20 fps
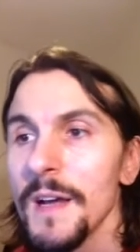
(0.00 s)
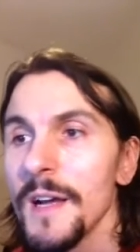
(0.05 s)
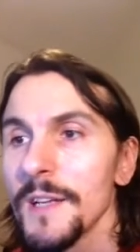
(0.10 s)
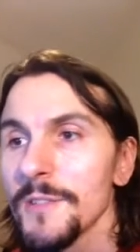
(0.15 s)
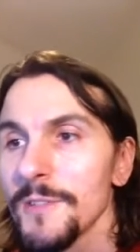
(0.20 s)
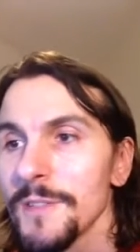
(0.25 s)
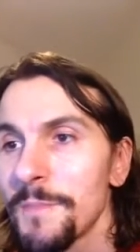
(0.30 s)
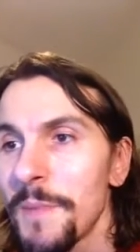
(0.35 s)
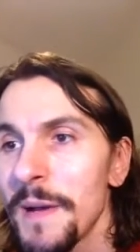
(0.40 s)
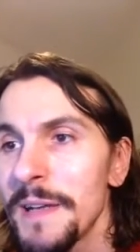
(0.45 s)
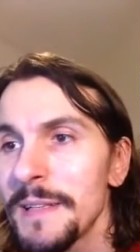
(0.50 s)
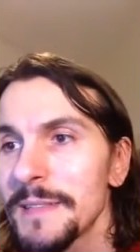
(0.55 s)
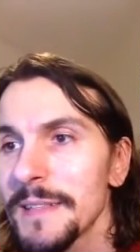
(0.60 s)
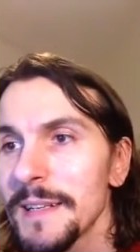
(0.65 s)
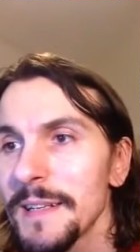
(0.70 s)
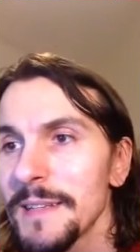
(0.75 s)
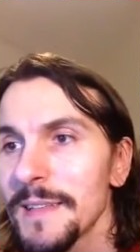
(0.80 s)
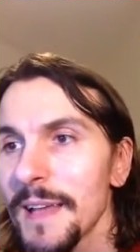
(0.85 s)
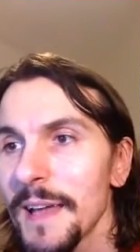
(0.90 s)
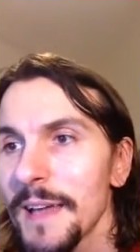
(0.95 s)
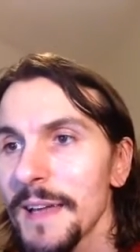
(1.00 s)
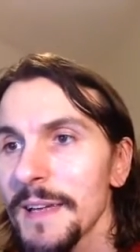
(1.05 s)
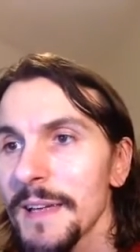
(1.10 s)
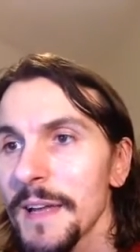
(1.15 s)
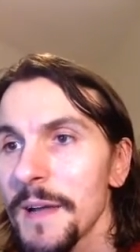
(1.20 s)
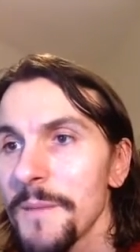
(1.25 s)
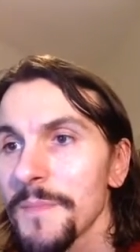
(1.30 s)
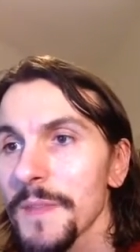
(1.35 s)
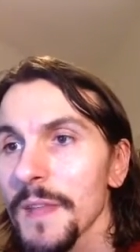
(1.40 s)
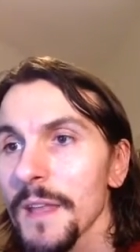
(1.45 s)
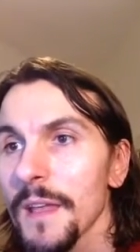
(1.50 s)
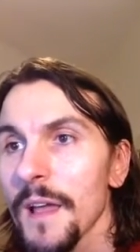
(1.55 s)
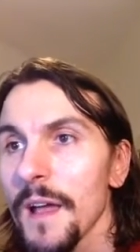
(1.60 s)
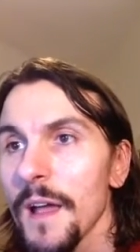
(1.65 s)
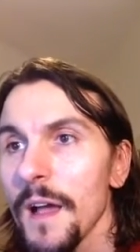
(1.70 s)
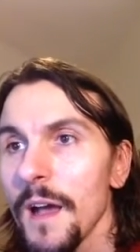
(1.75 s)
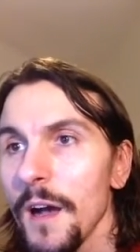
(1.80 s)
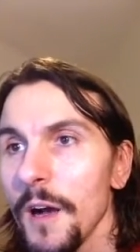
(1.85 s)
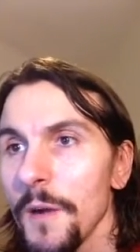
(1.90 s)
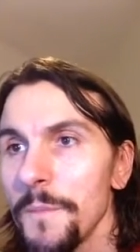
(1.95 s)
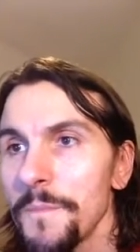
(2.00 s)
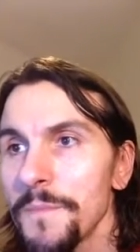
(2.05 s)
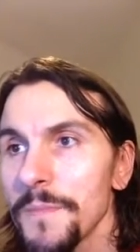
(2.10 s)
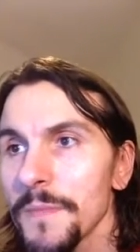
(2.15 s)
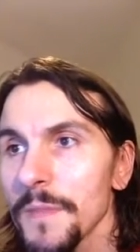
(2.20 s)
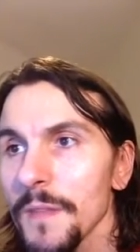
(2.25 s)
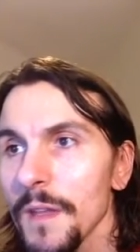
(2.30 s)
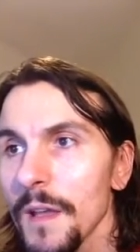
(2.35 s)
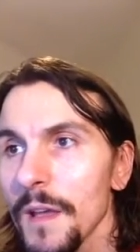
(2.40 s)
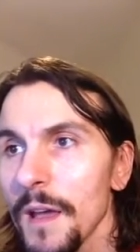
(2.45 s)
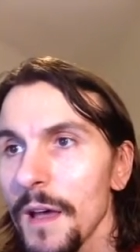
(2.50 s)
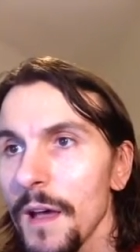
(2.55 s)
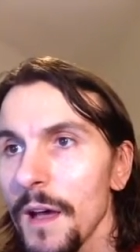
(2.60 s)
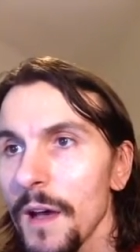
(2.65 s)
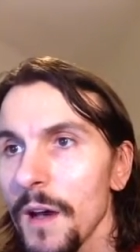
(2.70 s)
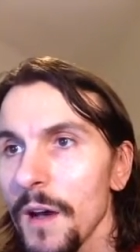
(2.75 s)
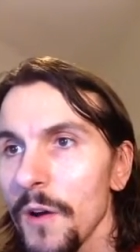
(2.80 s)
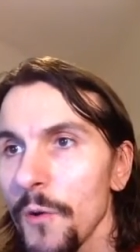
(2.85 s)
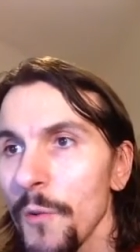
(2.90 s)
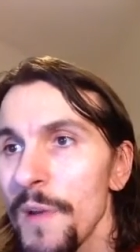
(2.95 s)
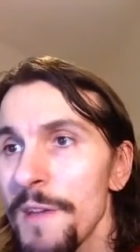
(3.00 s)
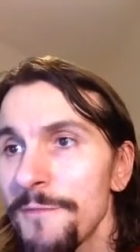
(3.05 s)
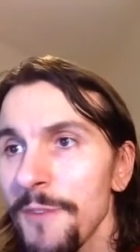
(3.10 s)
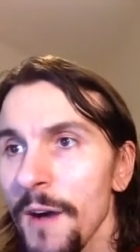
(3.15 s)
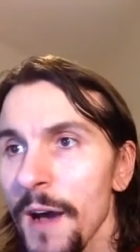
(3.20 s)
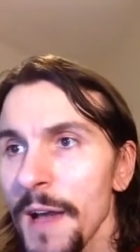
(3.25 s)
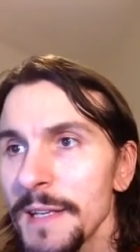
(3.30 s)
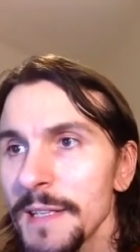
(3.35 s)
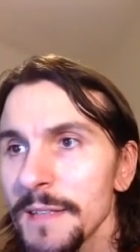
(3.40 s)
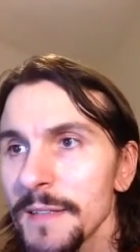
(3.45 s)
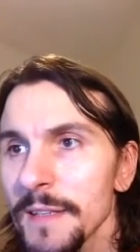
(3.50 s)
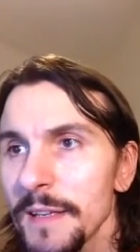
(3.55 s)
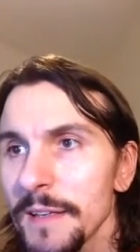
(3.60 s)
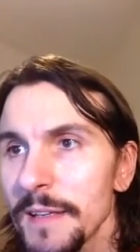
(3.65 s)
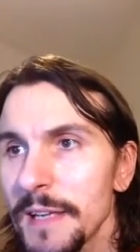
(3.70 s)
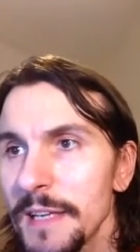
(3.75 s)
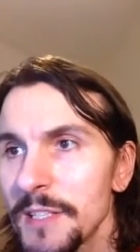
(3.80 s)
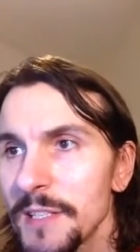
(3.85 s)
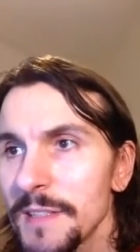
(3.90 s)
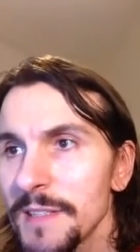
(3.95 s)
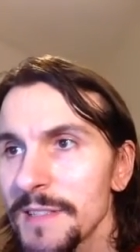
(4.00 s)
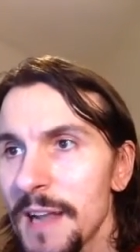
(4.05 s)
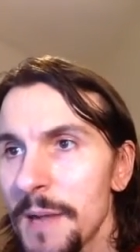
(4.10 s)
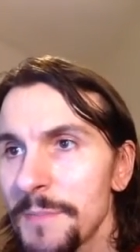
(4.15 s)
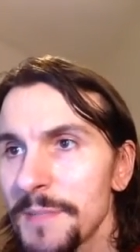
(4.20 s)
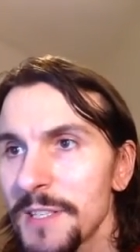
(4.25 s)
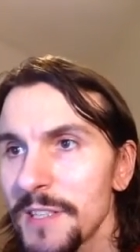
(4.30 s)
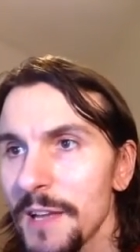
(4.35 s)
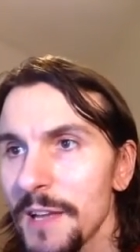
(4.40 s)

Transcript: So it's basically saying, um, uh, we find in the kitchen the celebrity